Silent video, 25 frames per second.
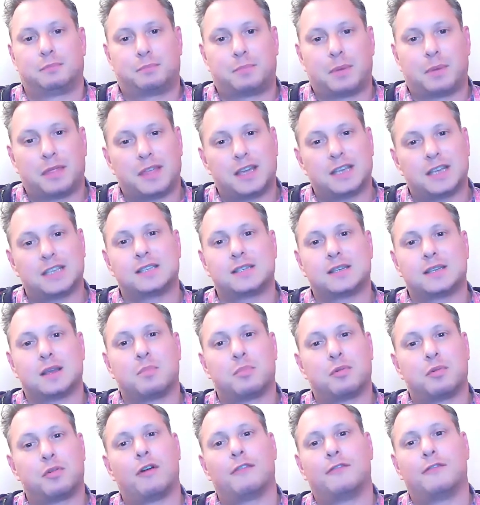but this
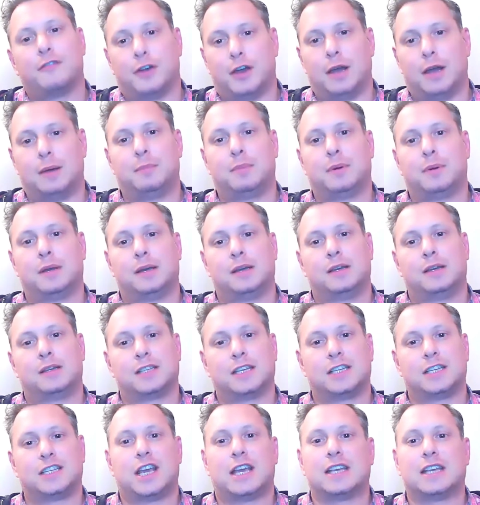proverb
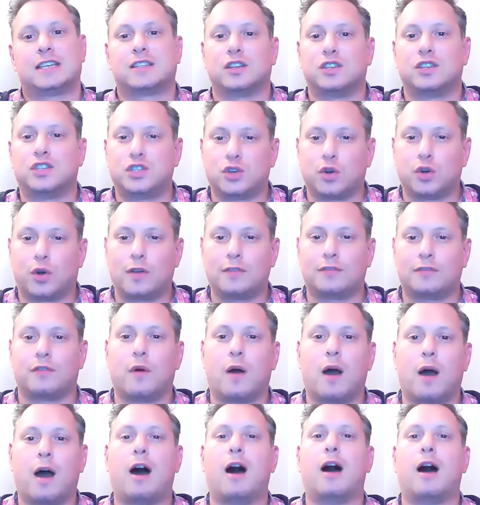suggests a
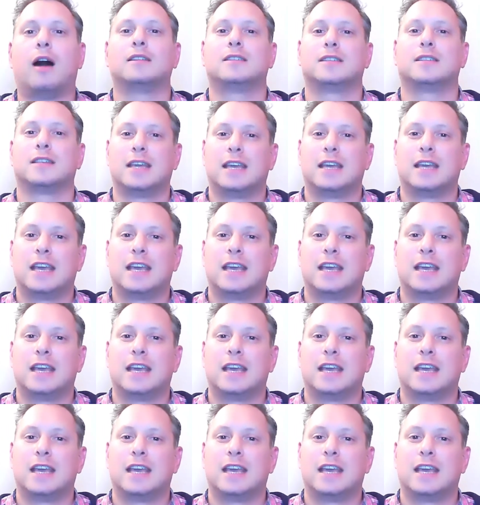joyful heart